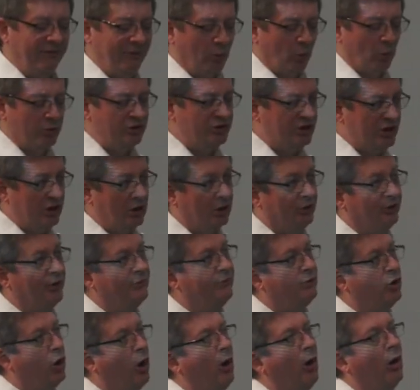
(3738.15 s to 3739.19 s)
4GLs
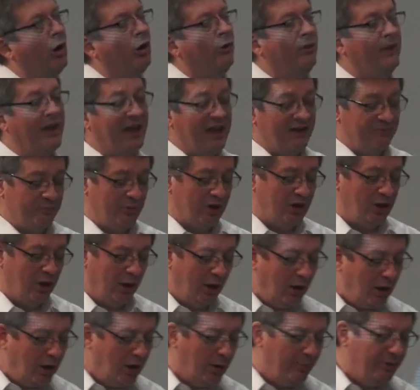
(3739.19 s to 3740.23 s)
have gone. They have
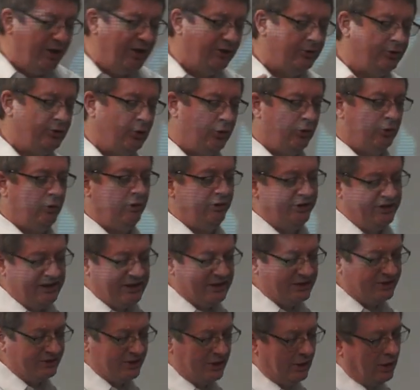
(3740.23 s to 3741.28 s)
become internal
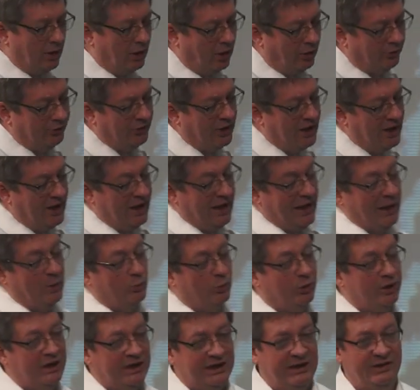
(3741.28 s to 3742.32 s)
DSLs, and
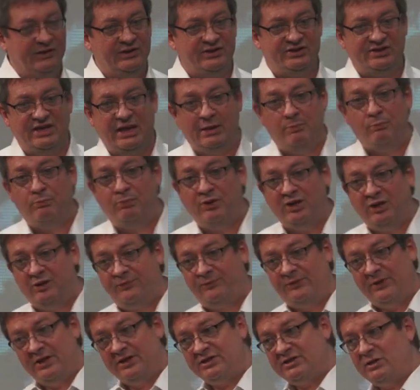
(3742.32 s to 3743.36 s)
we're getting the same
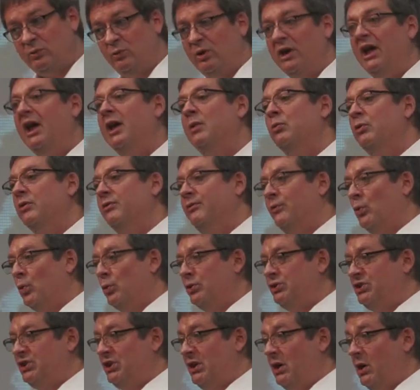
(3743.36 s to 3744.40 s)
benefits that we had with
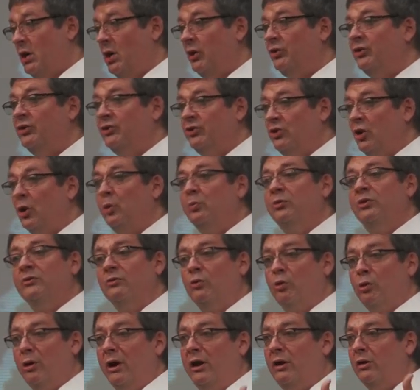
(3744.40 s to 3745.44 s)
4GLs in terms of
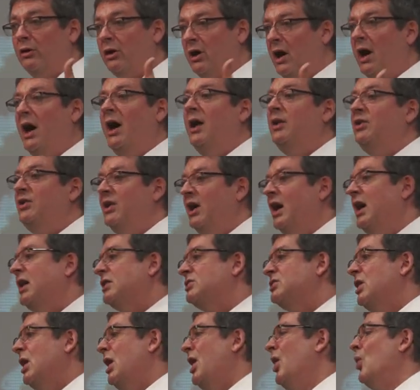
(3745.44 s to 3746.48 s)
greater
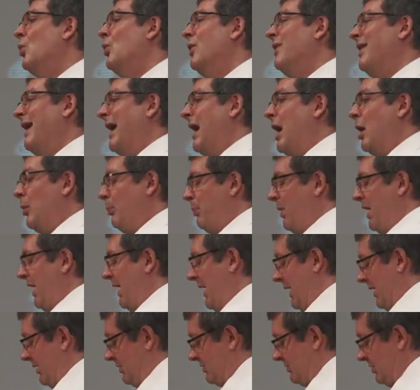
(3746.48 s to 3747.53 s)
context without
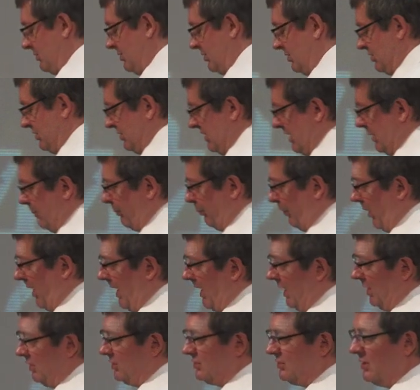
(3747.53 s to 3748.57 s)
paying such a steep
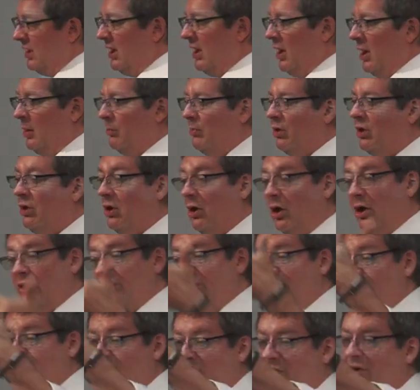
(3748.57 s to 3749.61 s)
price.
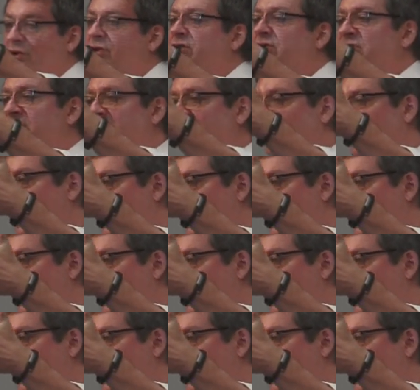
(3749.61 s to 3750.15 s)
Because it's an onion skin